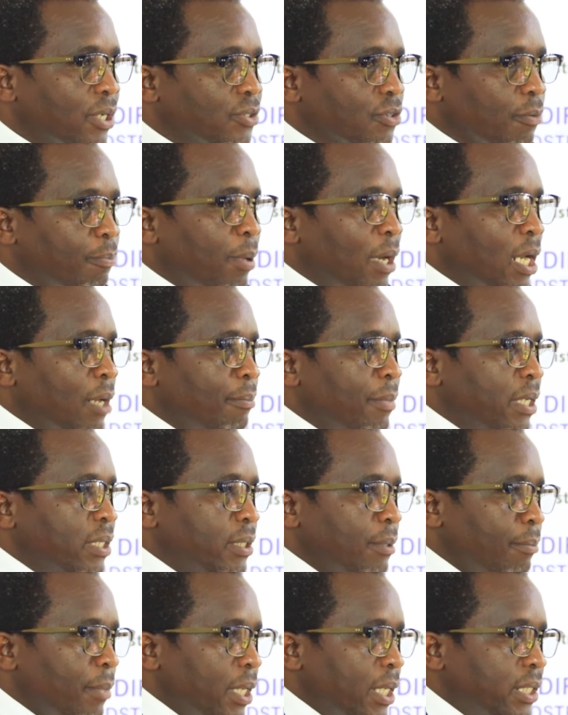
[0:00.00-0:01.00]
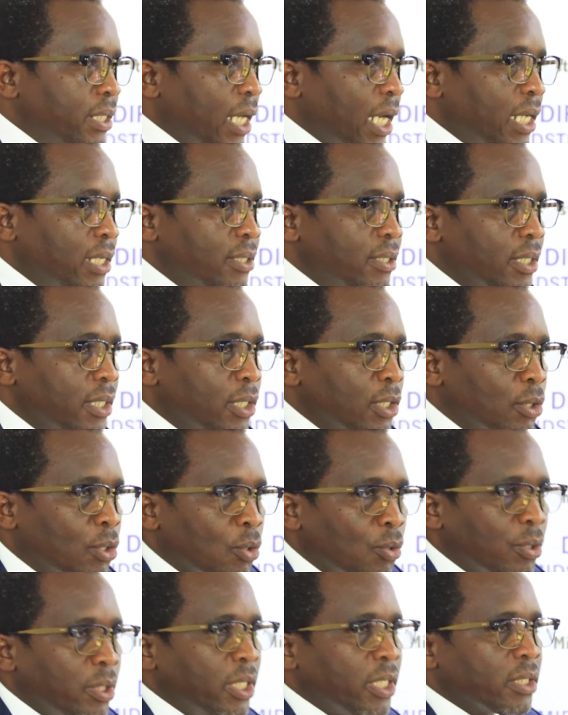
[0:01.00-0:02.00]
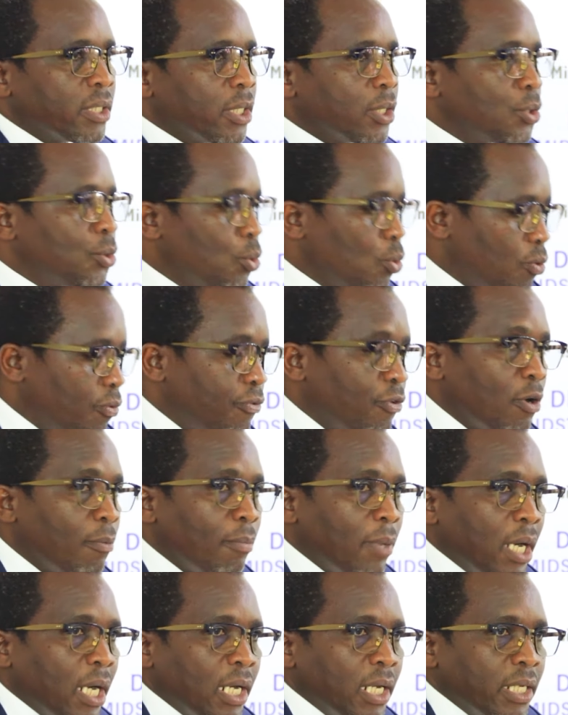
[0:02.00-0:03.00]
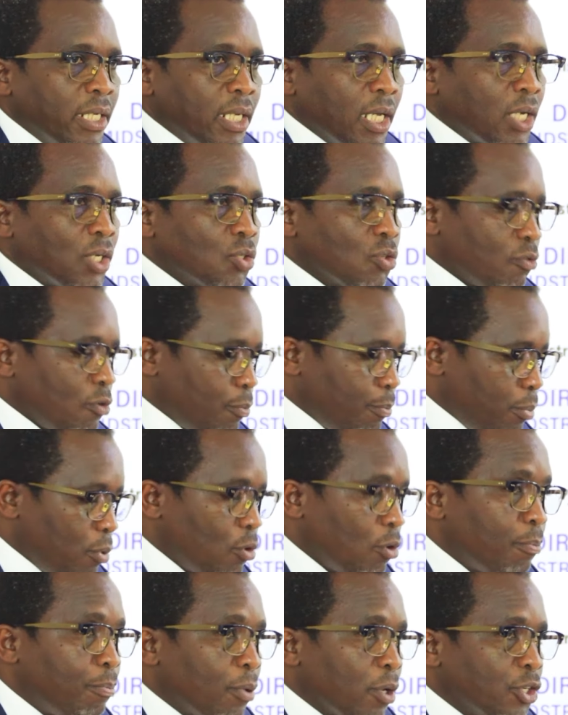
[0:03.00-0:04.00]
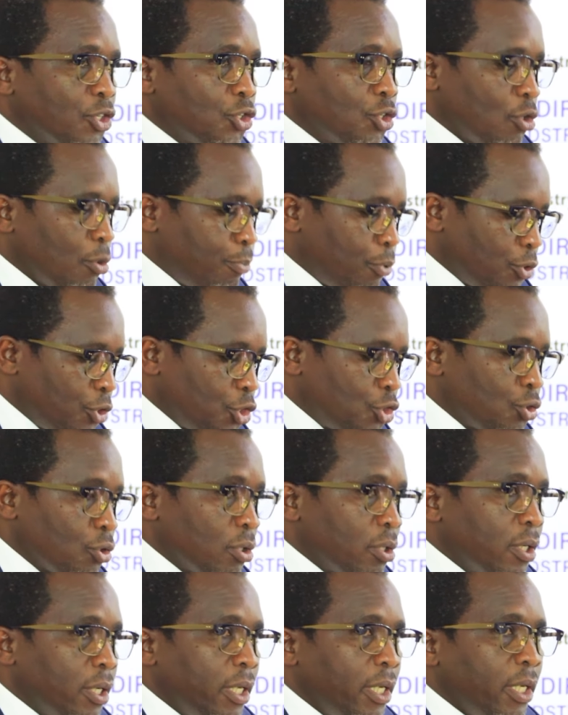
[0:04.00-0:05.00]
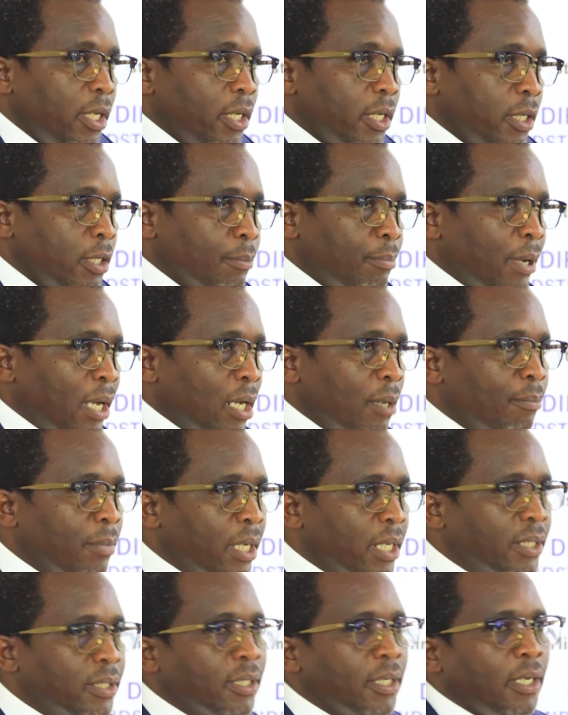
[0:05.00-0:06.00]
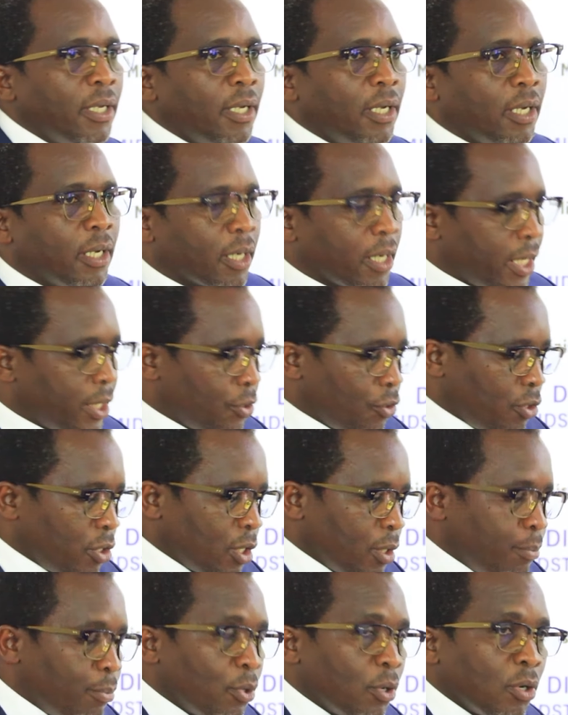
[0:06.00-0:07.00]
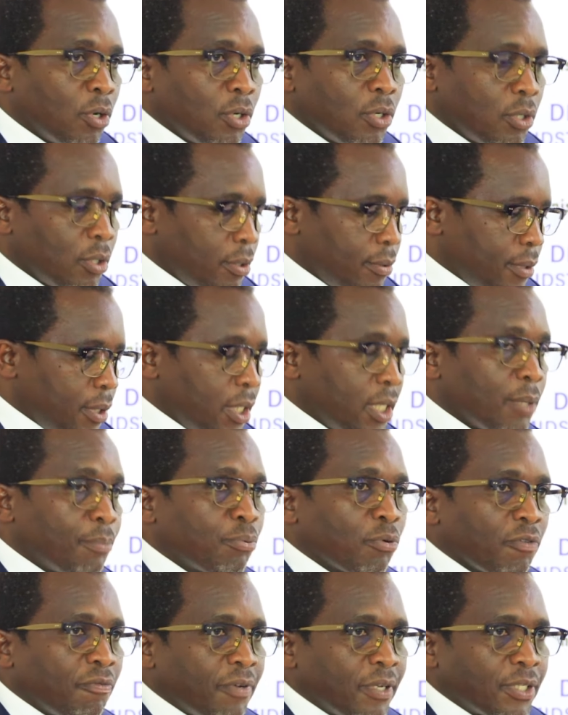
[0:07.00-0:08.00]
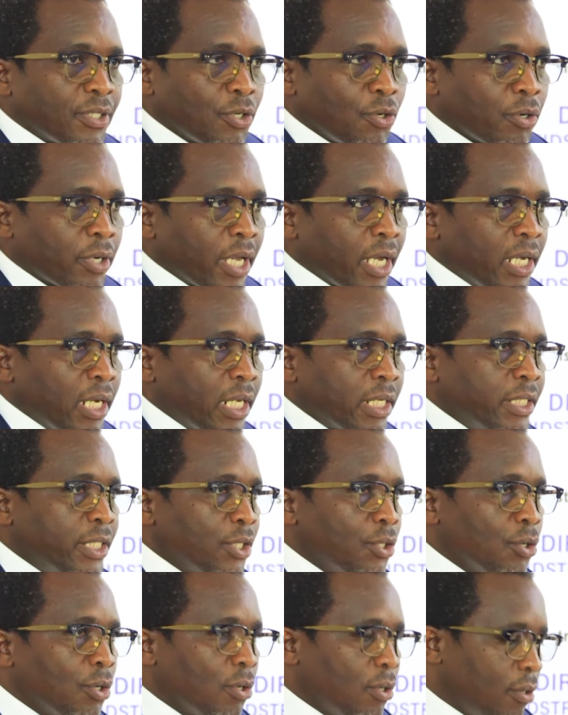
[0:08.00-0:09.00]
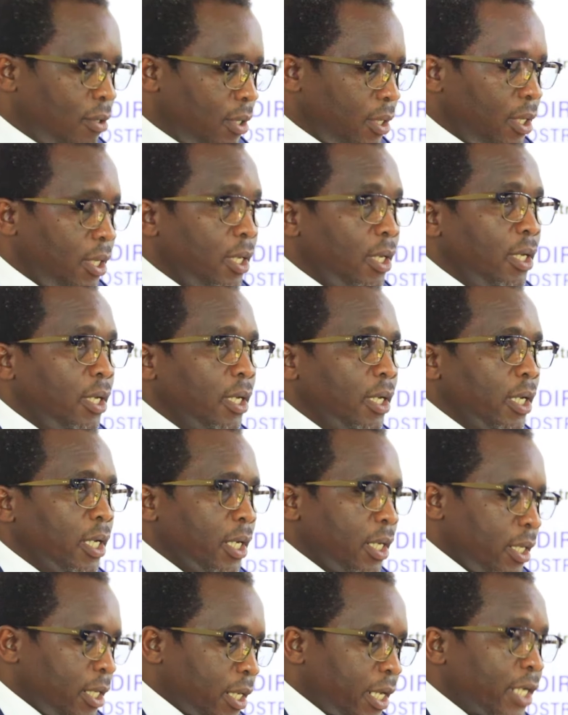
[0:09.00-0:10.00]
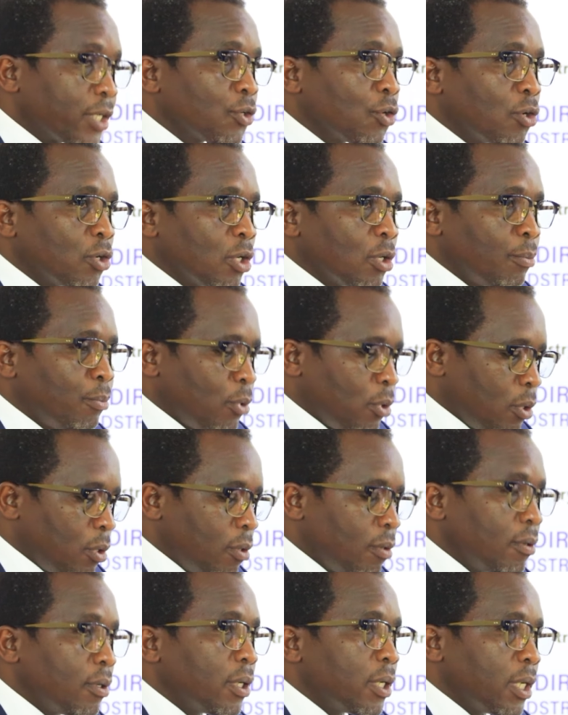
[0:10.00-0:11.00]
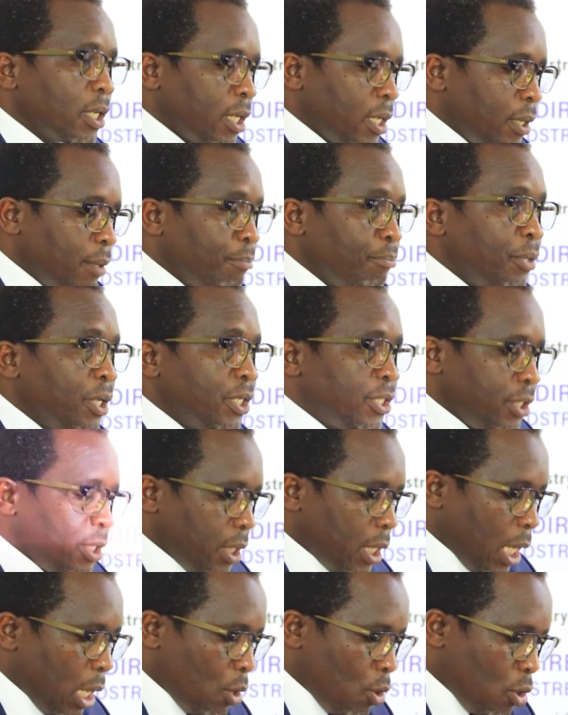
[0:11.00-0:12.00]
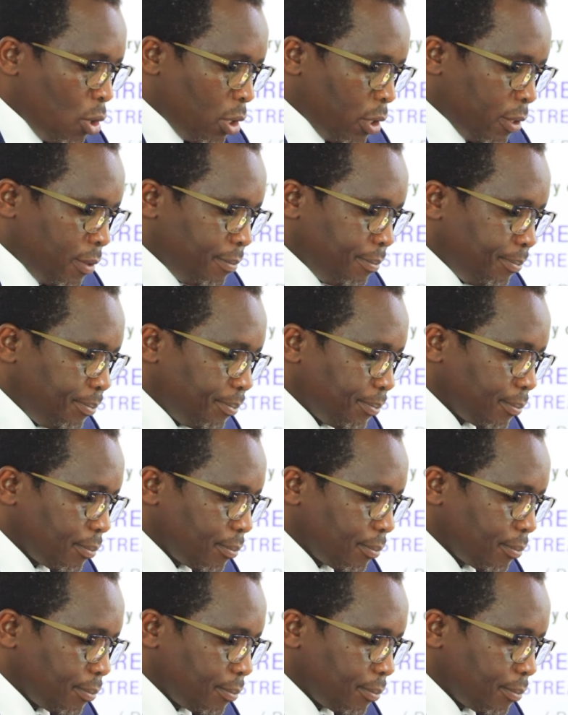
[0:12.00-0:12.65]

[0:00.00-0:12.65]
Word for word: members of parliament emeritus, including the two former leaders of, of opposition in parliament, Right Honorable uh, Professor Ogenga Latigo and Right Honorable uh, Betty Aol.